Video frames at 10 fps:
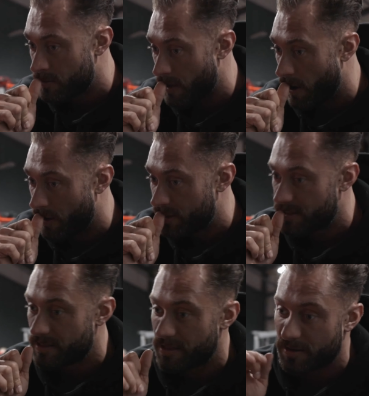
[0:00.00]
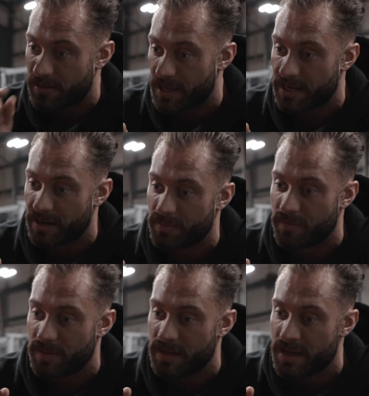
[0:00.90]
So this is our secondary
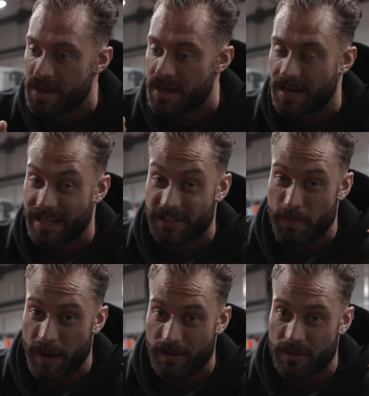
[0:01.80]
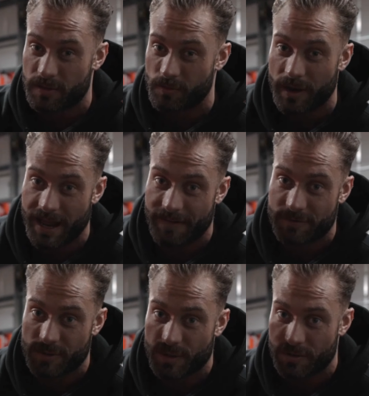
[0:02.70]
movement. And I like to pair this right
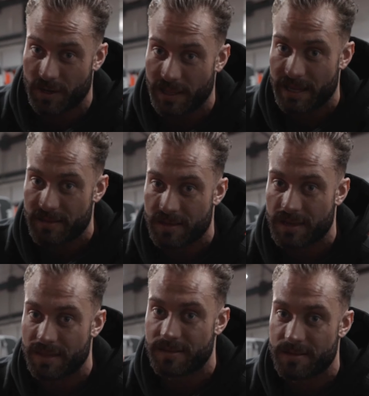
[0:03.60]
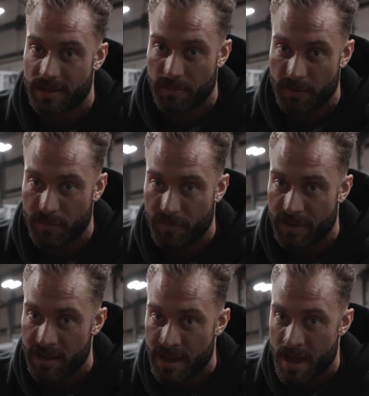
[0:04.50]
after doing straight legs because it's a similar
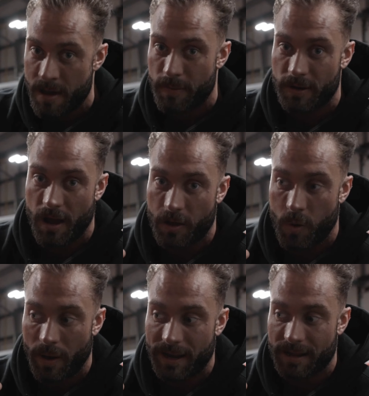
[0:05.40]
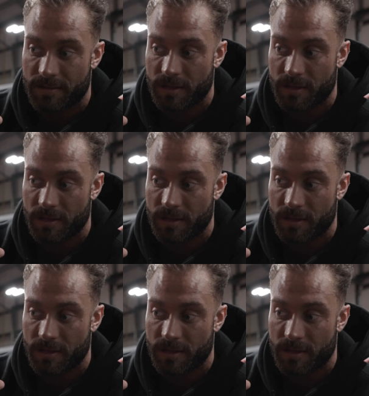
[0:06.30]
movement, but not quite as